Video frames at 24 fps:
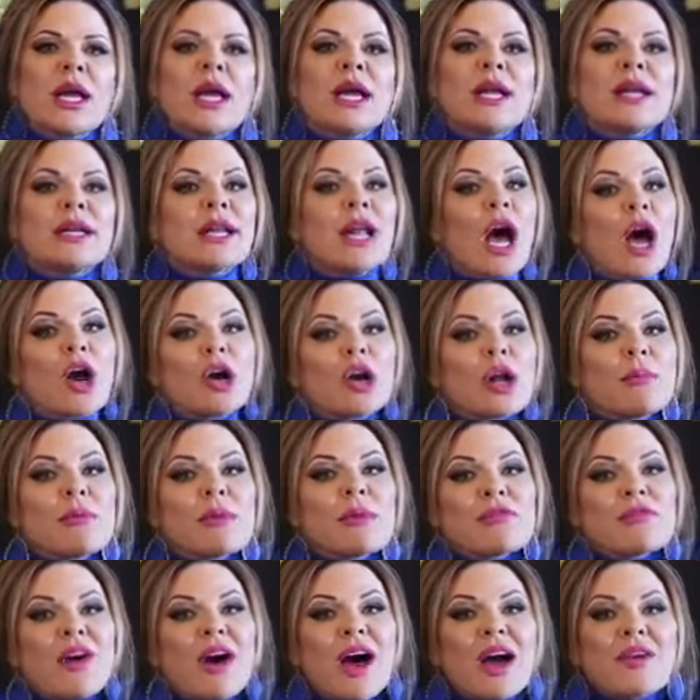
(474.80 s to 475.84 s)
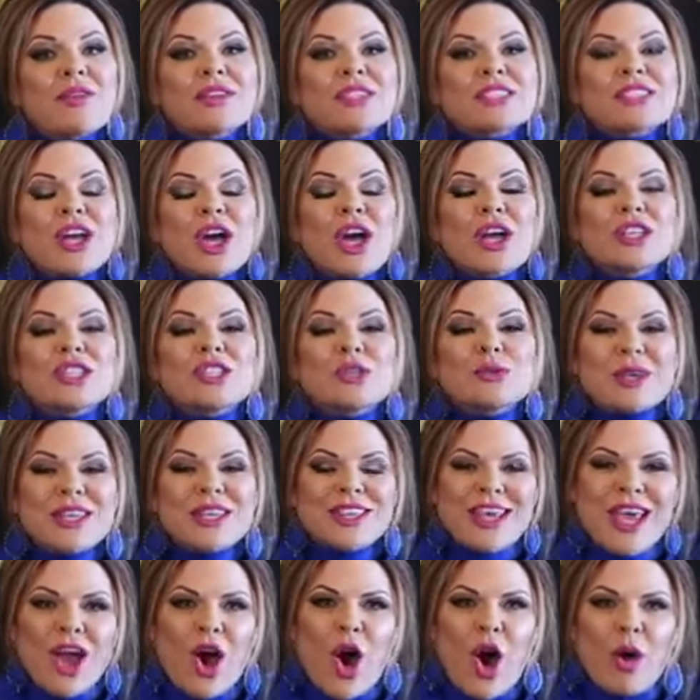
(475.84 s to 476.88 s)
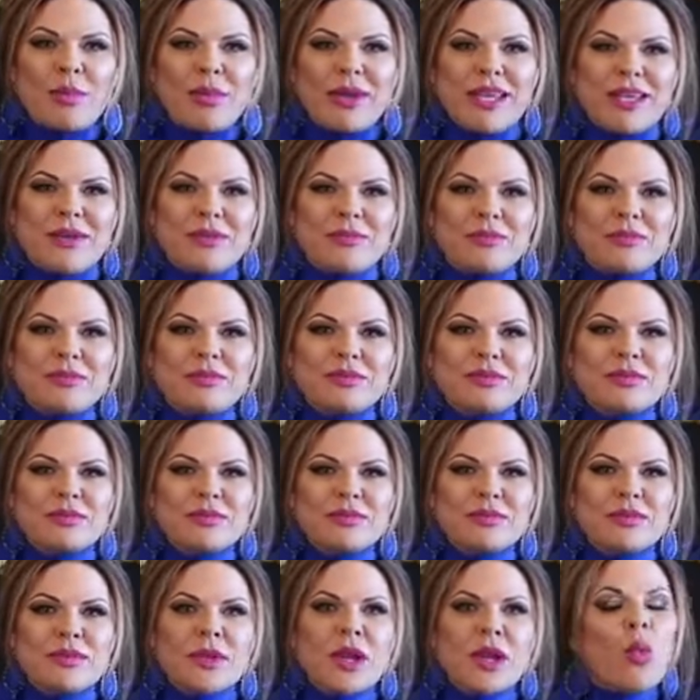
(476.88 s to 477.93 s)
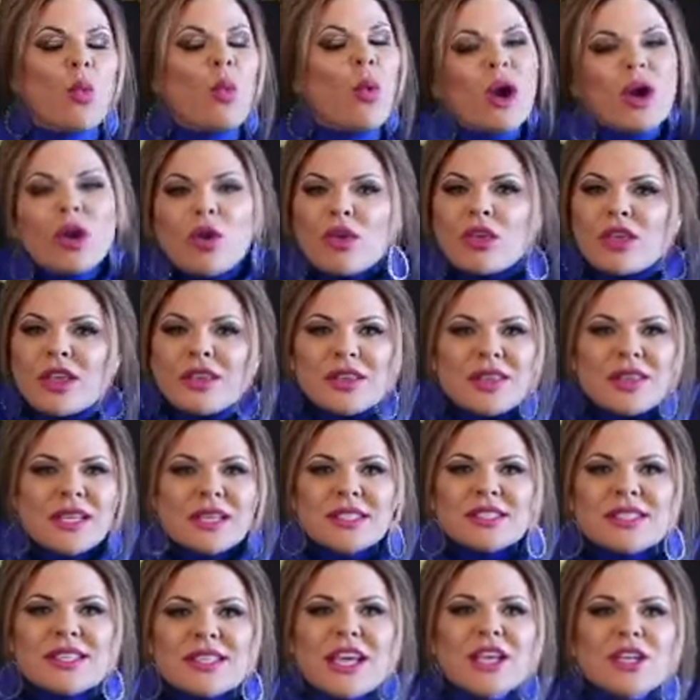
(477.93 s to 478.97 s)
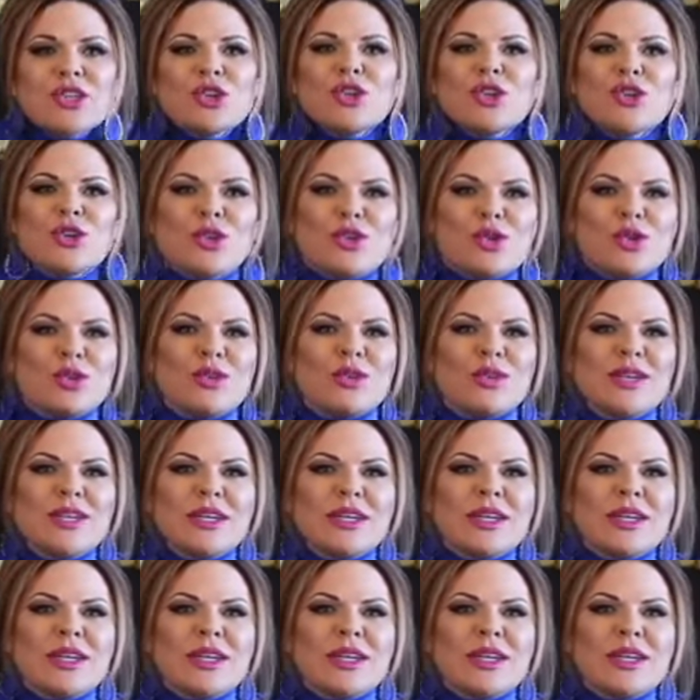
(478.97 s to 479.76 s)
Now number 5 is going to be their hobby. What are the things they do?